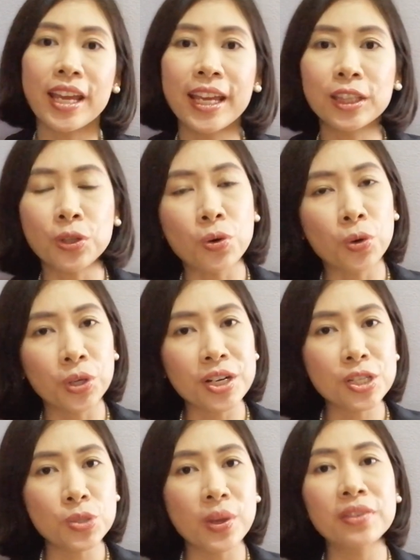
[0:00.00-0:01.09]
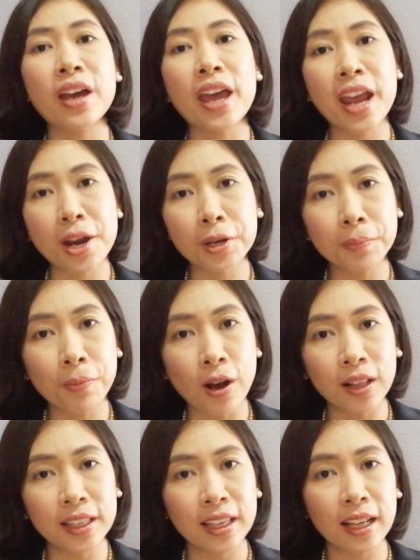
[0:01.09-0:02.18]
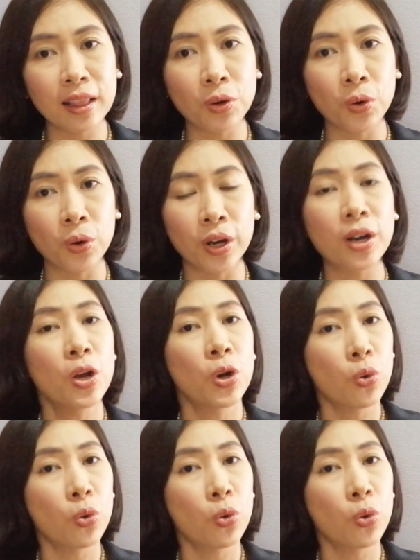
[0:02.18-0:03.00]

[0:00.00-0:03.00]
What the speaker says: It occurs when the hair follicle or